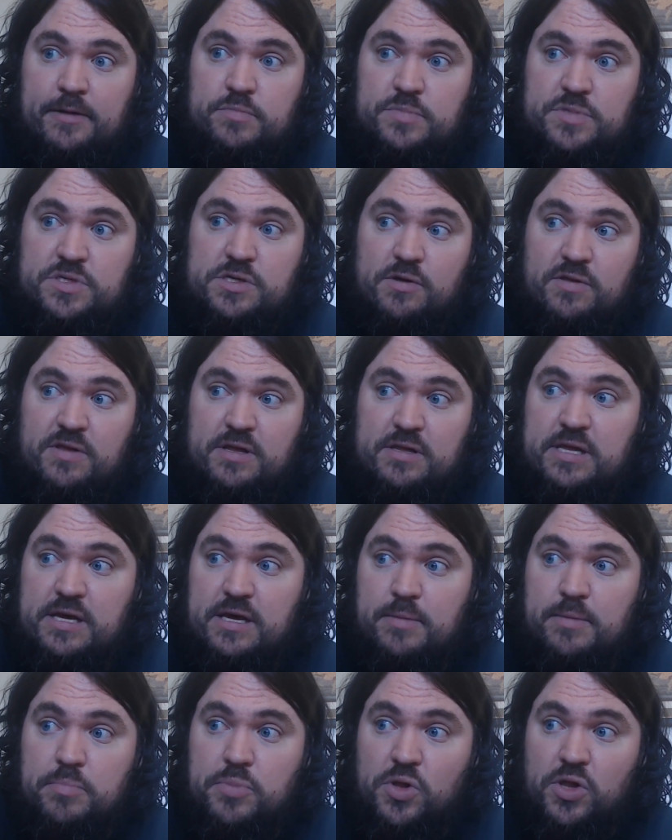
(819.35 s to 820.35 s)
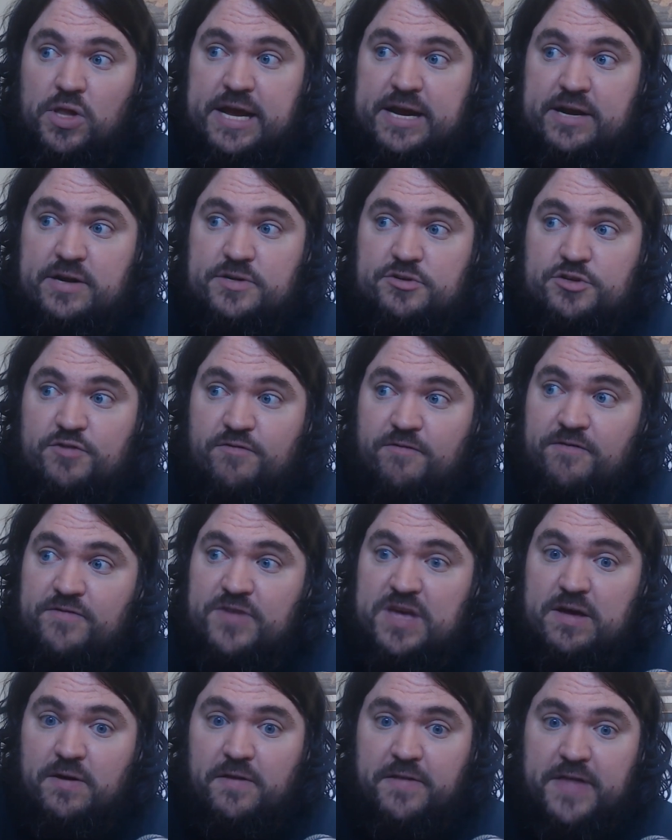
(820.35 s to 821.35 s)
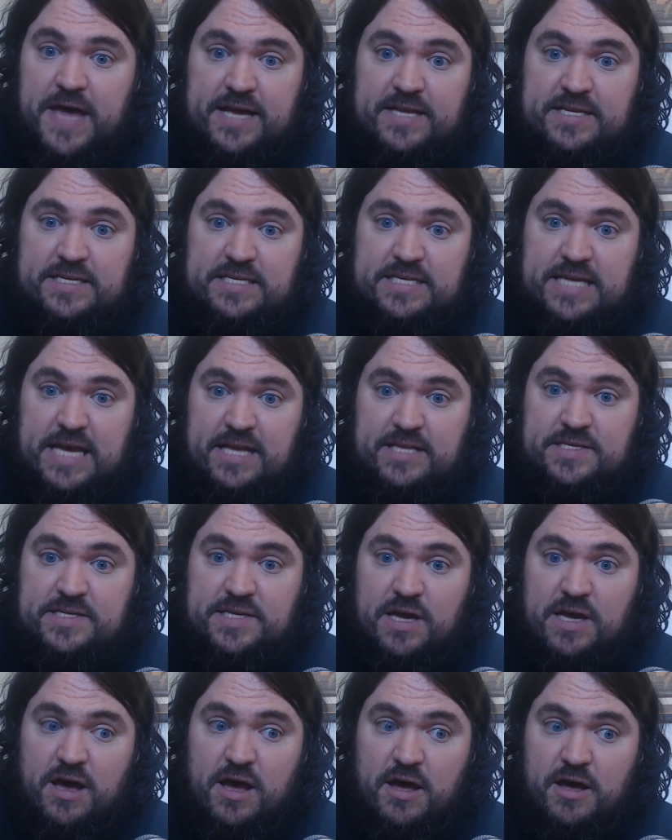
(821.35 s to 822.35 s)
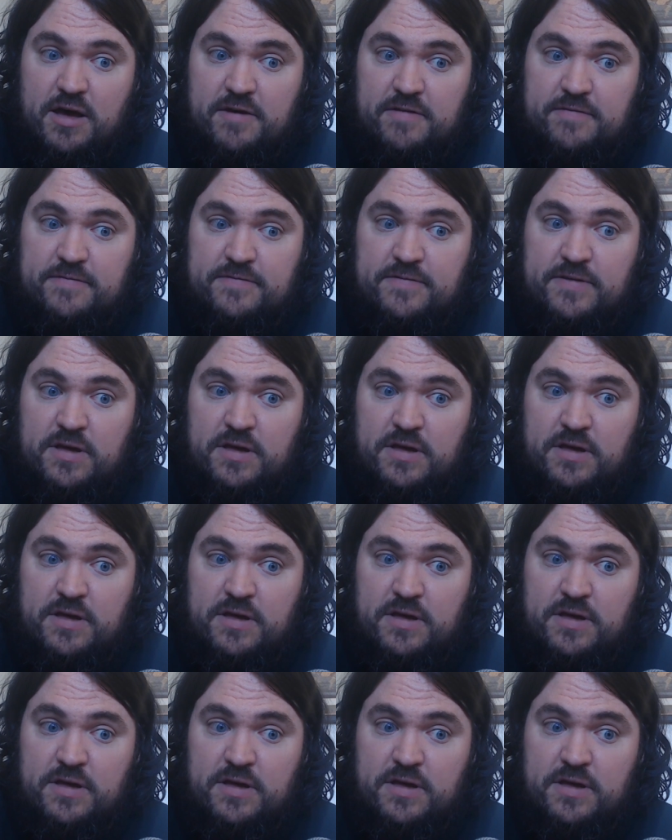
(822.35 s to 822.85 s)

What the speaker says: so that the players feel that sense of